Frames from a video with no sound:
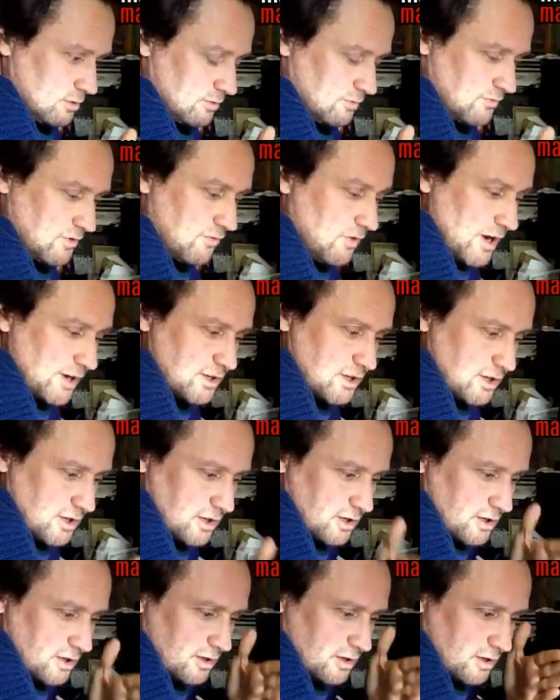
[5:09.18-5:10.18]

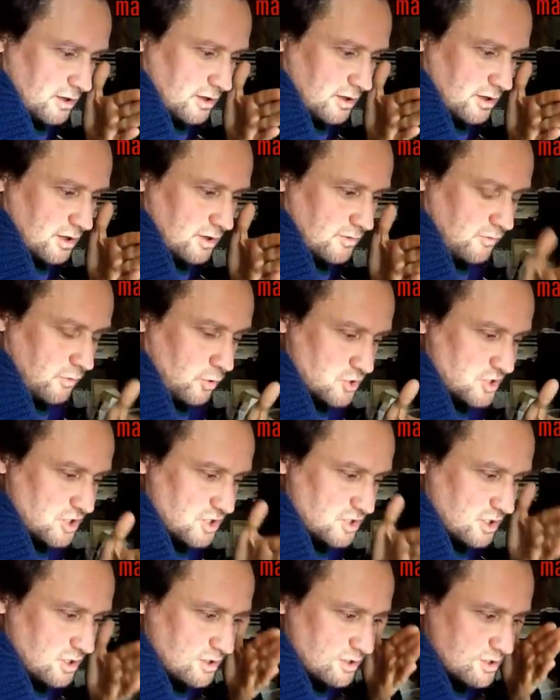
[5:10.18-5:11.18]
Vivaldi Four
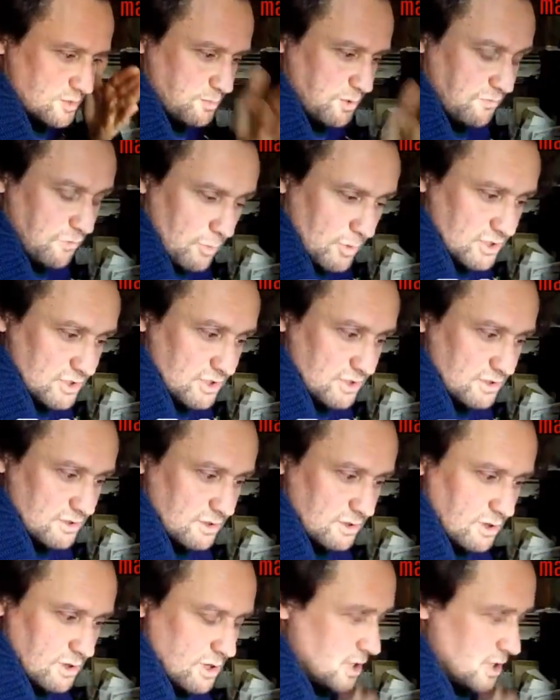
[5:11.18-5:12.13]
Seasons performances.